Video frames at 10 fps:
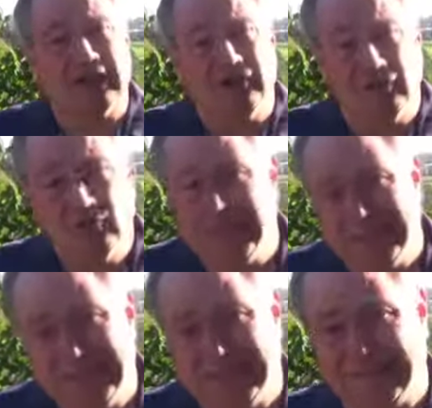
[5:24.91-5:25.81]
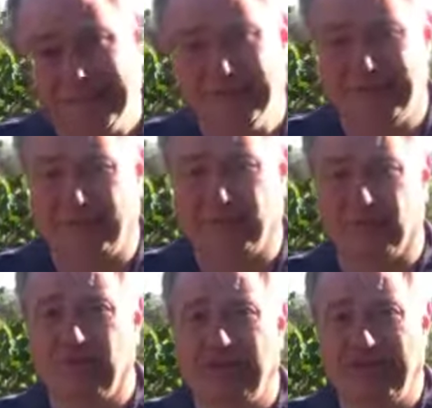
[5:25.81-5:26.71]
Do they think of
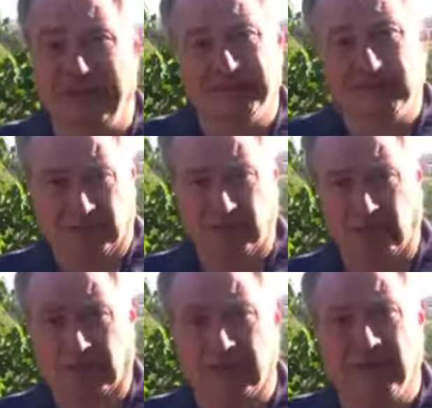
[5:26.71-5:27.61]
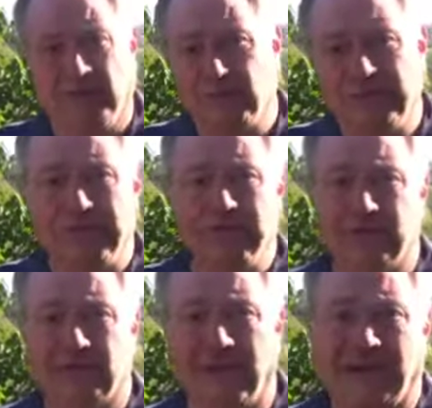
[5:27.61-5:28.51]
you as a clerk who's keeping
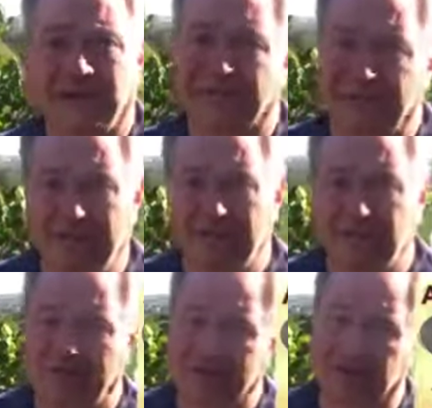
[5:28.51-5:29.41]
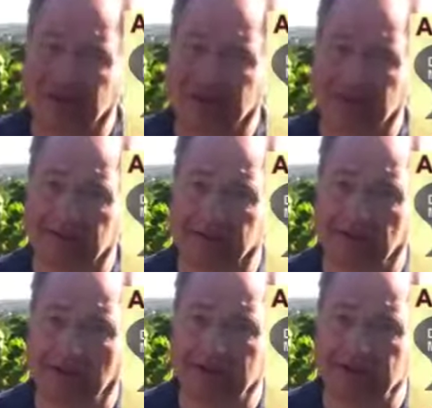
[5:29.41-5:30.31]
track of finish dates on
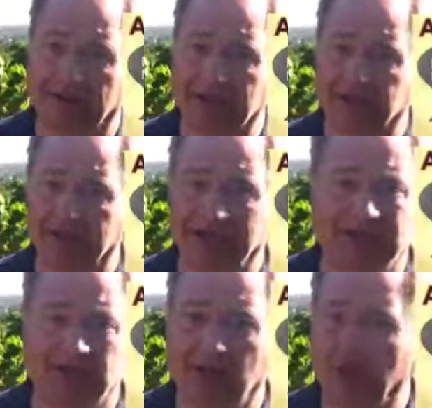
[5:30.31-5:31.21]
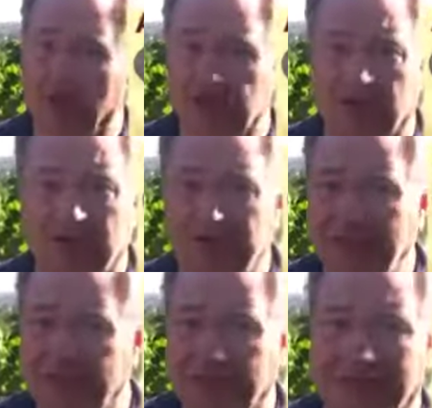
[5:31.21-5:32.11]
projects but has no
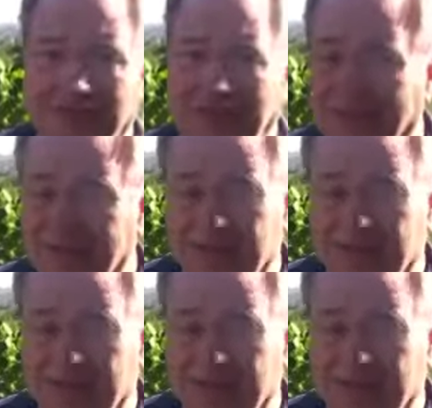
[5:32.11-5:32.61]
strategic value